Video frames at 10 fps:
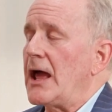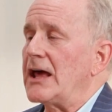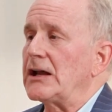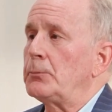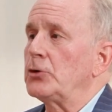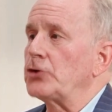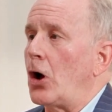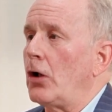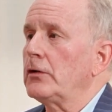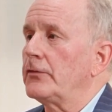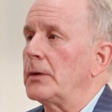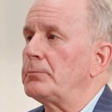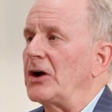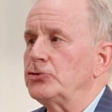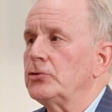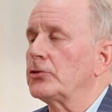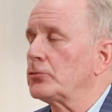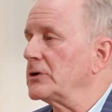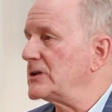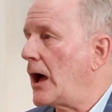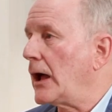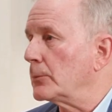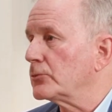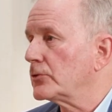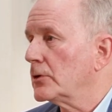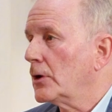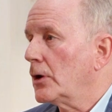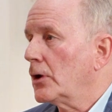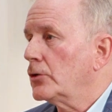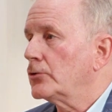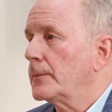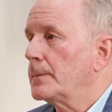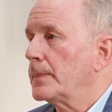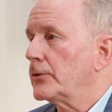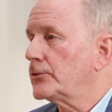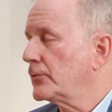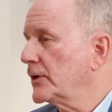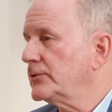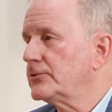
and almost all of them by 2 to 3 times. So this